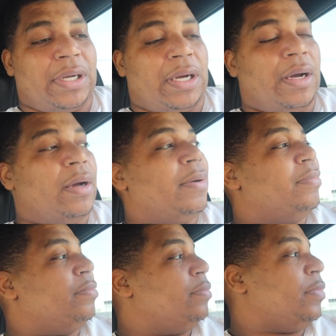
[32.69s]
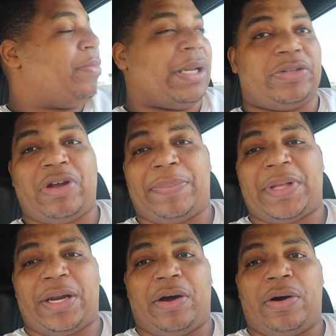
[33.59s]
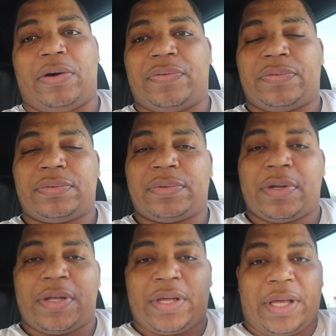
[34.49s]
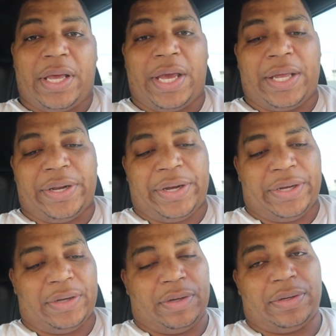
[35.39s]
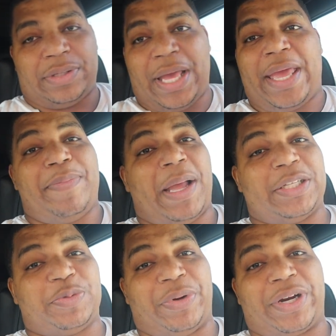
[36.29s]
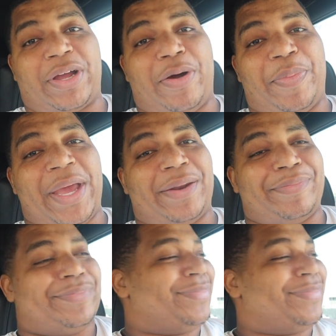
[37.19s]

Um, I'm about to drop that off. And uh, yeah, he about to spray the cup, man.